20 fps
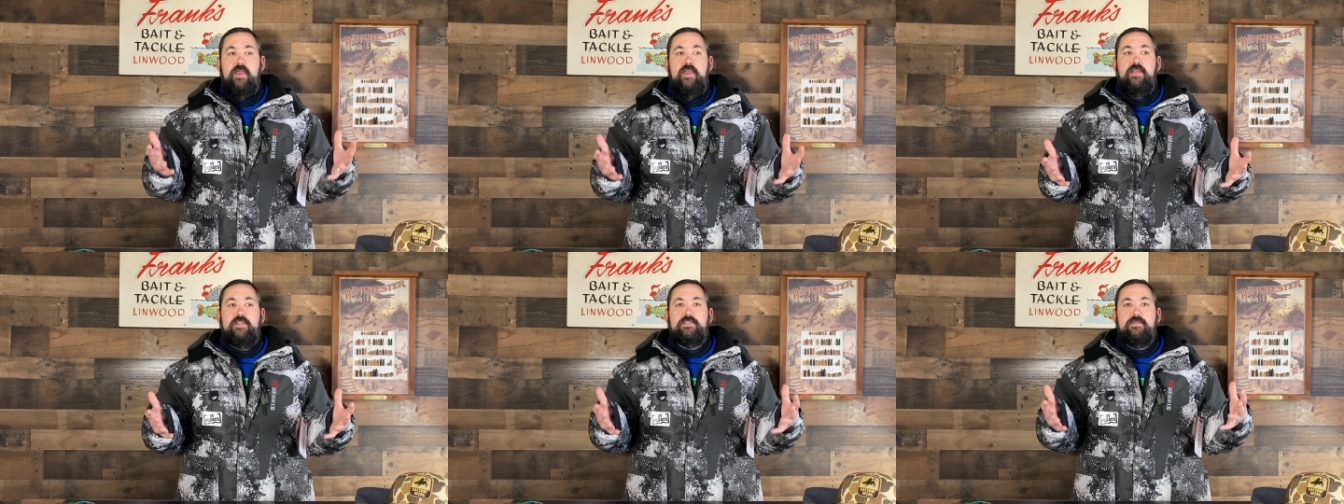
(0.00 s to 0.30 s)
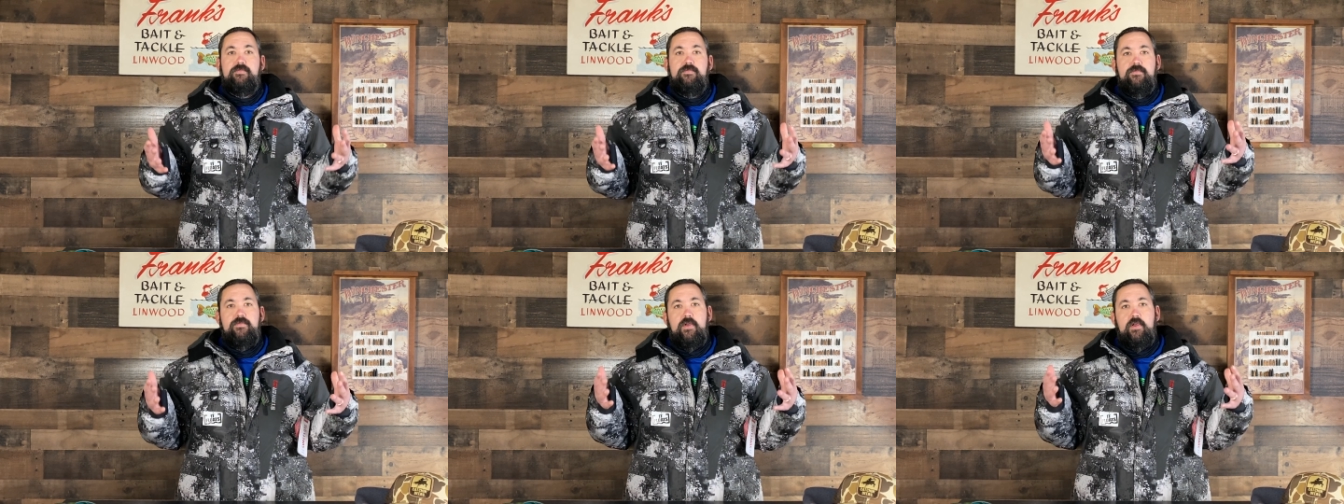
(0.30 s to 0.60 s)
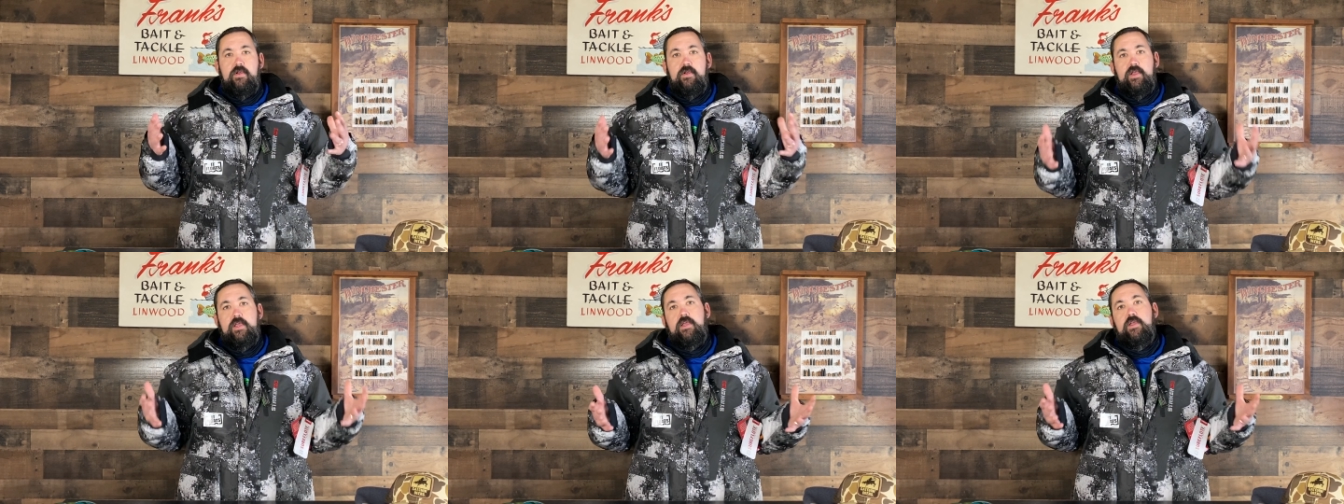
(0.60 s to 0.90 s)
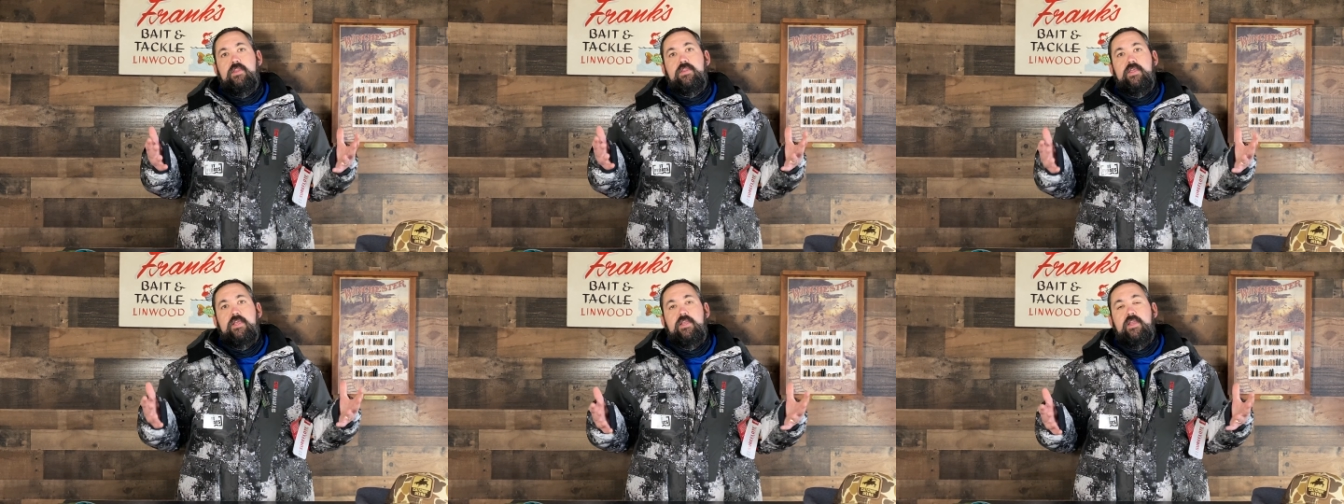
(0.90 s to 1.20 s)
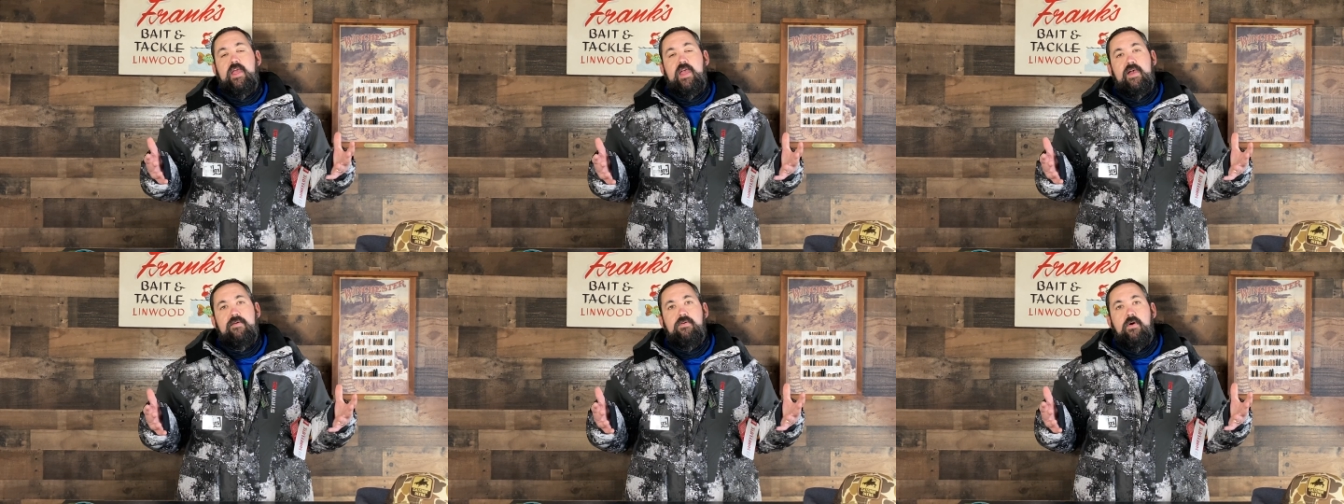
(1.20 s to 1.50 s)
It's a very good thing to
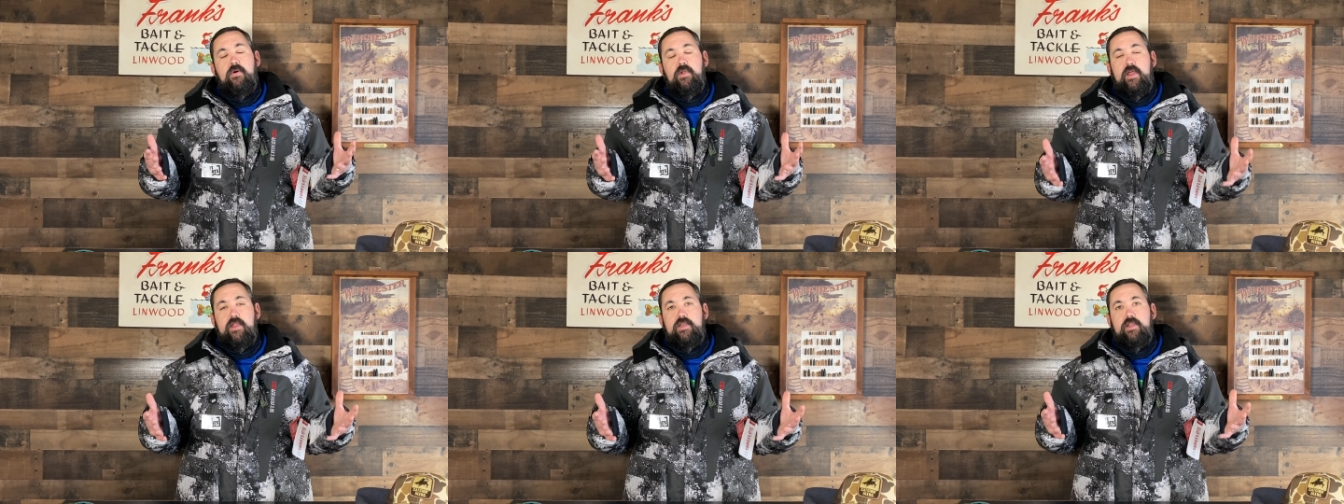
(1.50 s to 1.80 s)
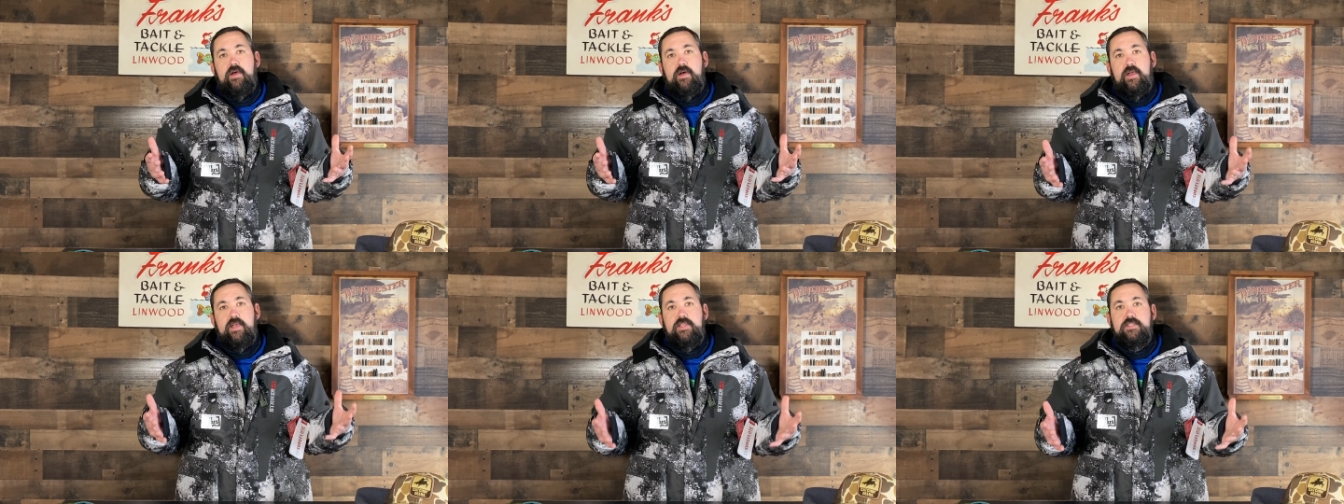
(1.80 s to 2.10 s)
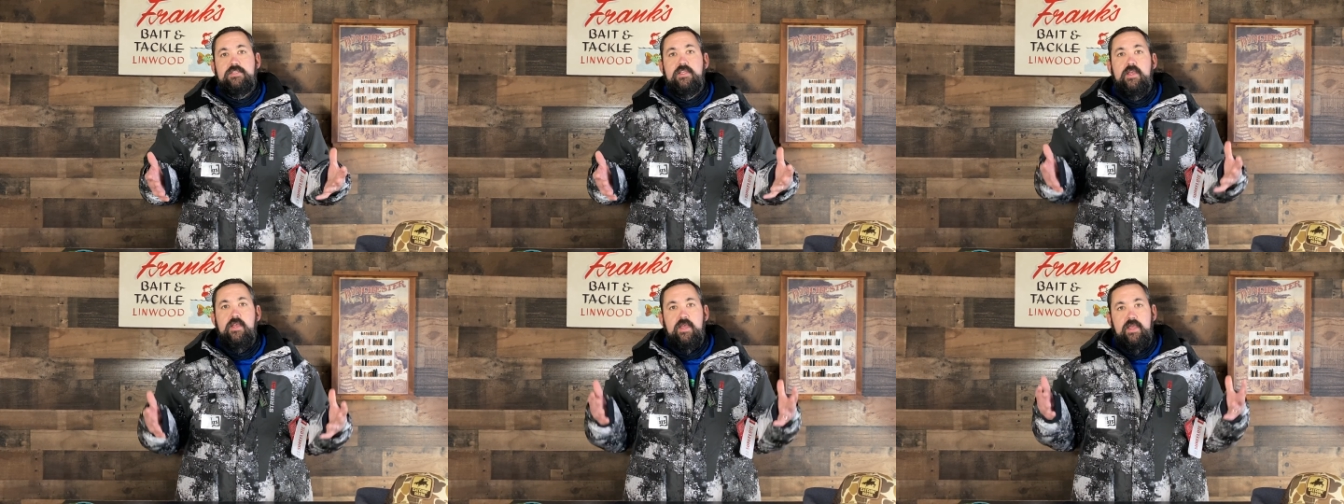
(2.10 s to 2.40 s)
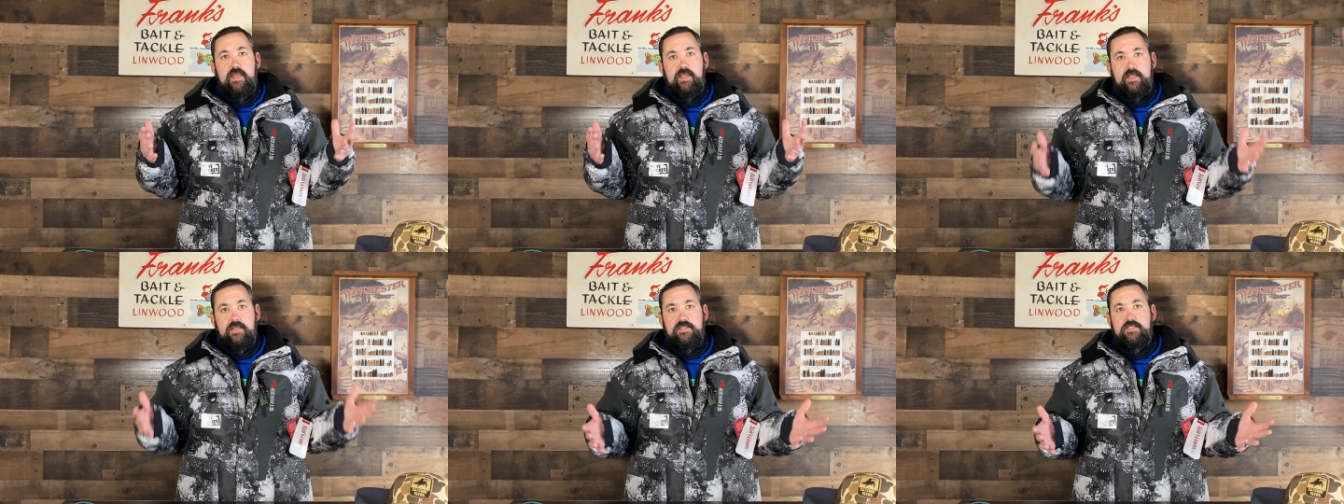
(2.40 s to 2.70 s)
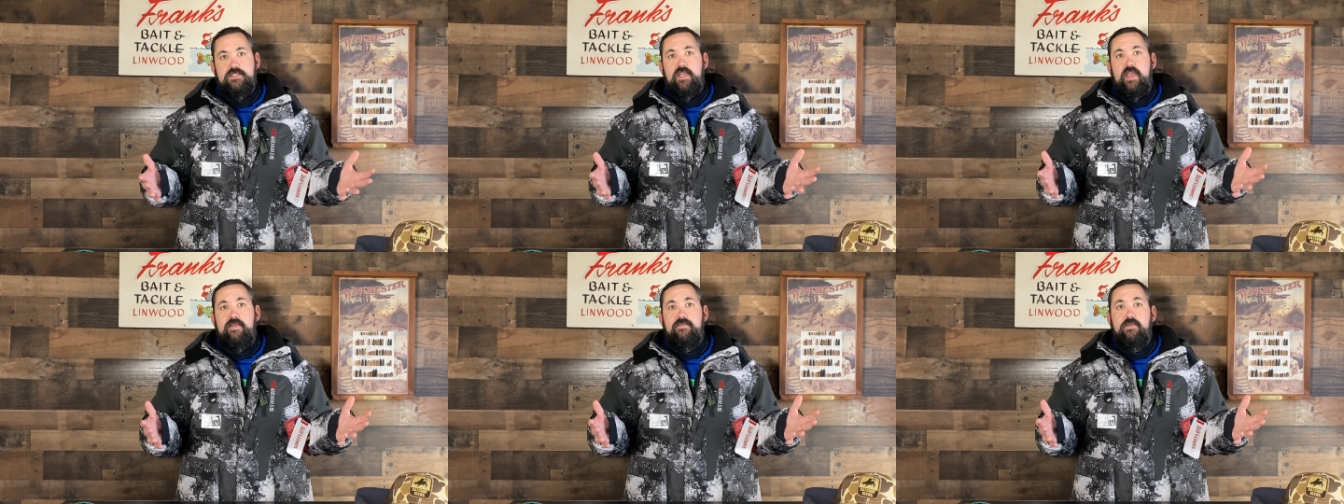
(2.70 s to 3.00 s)
have out on the ice. It can
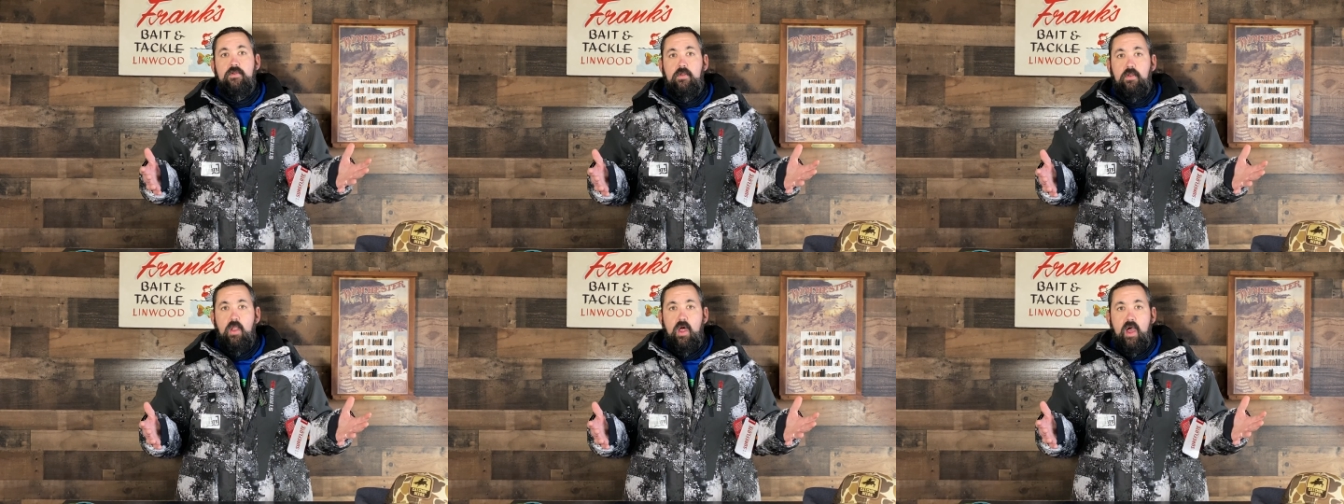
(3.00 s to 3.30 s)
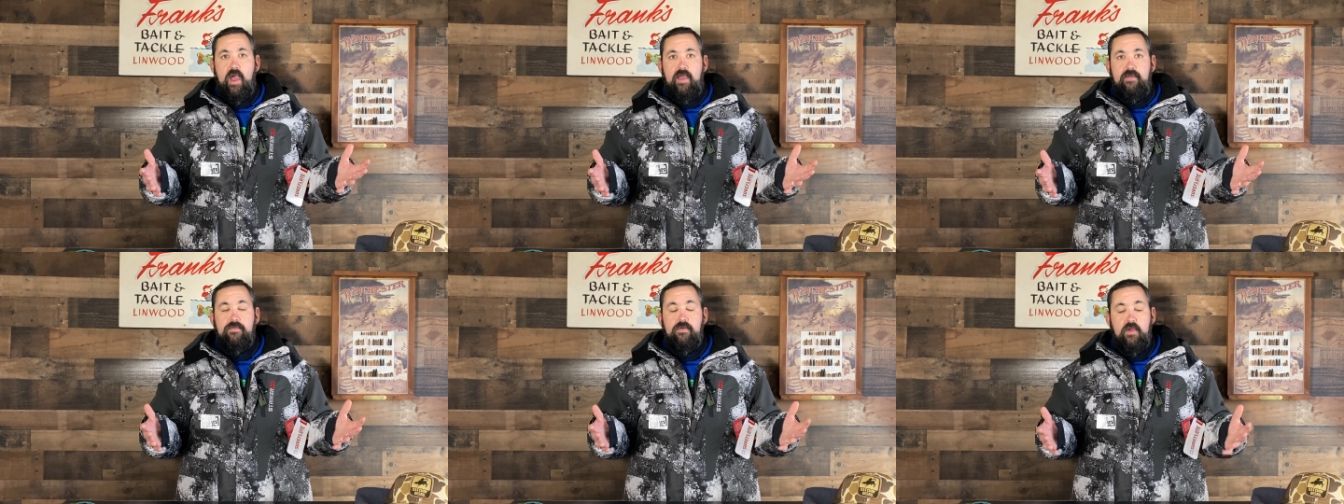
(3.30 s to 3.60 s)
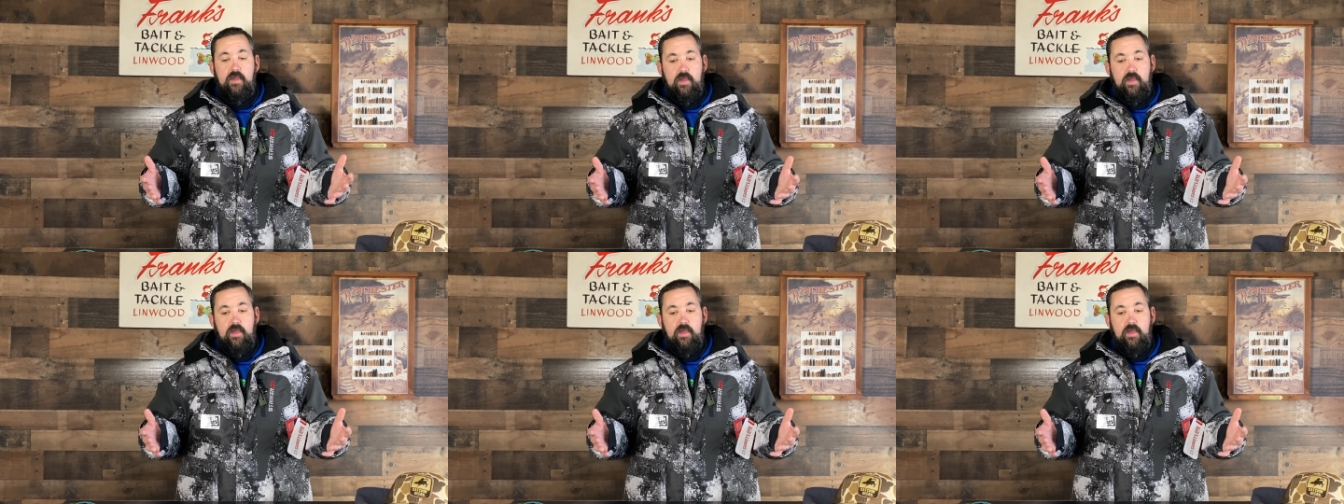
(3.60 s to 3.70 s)
save your life.